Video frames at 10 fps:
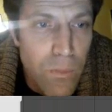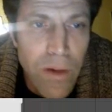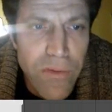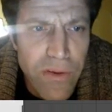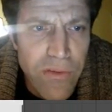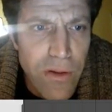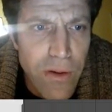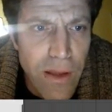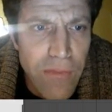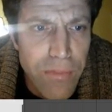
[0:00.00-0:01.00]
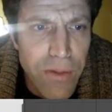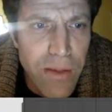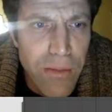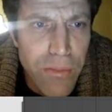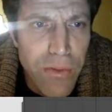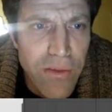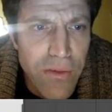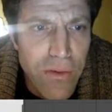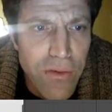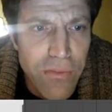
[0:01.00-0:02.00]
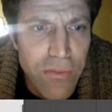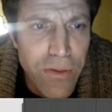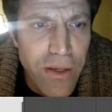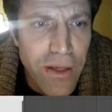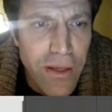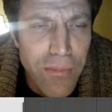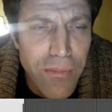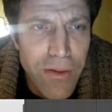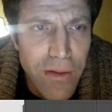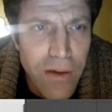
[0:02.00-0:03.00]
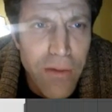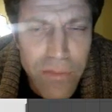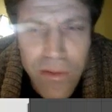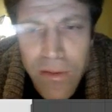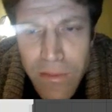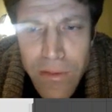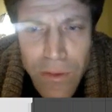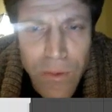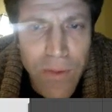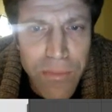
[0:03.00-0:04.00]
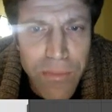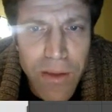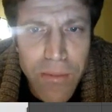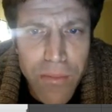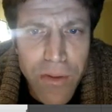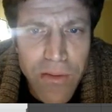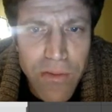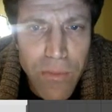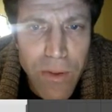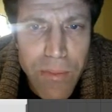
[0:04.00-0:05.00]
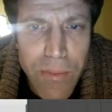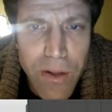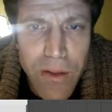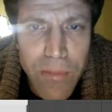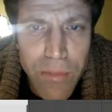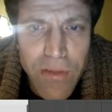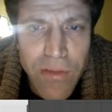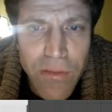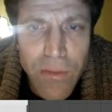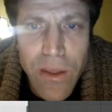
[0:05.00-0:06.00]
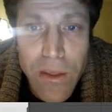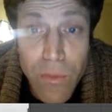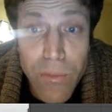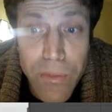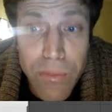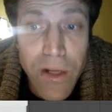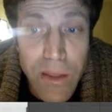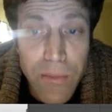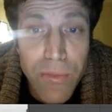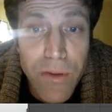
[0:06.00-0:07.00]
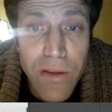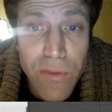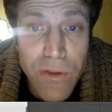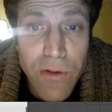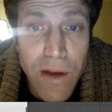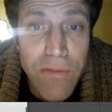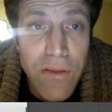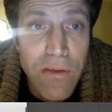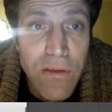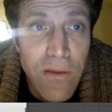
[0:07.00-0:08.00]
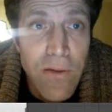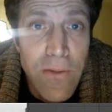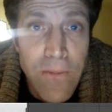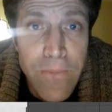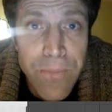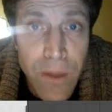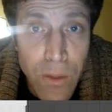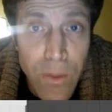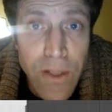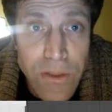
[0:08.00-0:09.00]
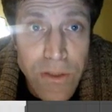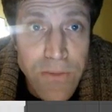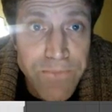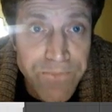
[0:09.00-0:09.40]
I was going to say you don't have to plot the points. You can just plug it in, but no, you do have to plot the points. The way we plotted the points is the way you will be plotting the points when you graph these equations.